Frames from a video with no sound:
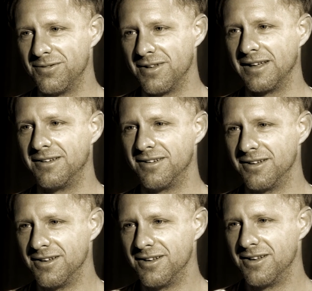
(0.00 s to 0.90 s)
like,
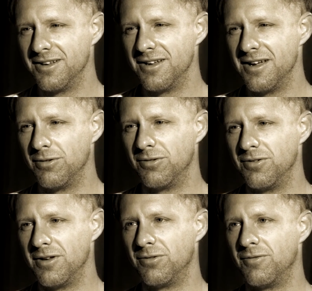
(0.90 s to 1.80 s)
it was
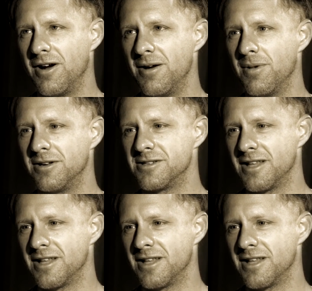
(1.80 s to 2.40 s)
very much